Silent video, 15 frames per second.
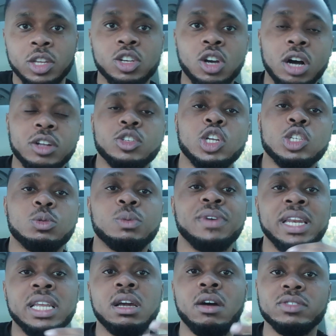You can't do this with
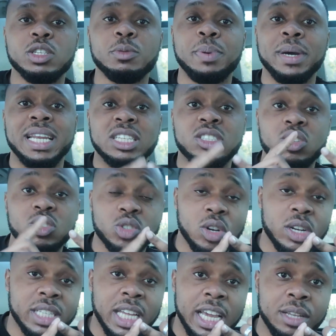any currency pair that's
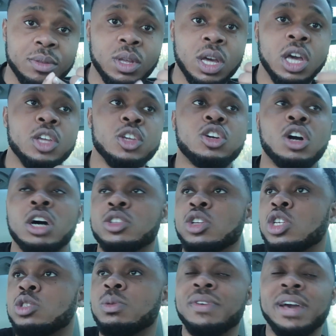consolidating. You can't do
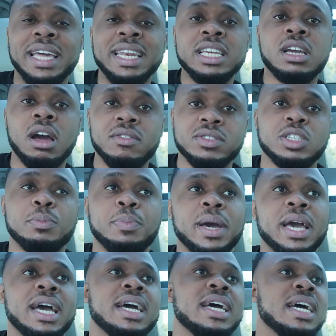this with any currency
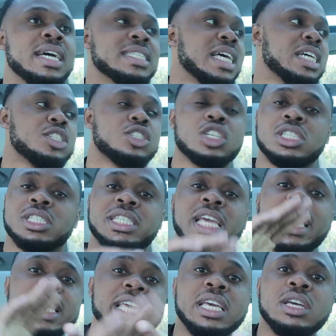pair that's just
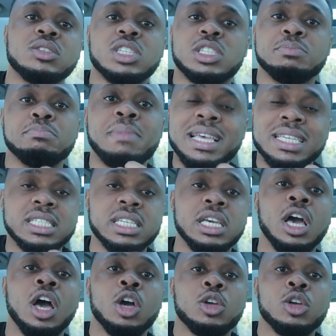shaky, just messy.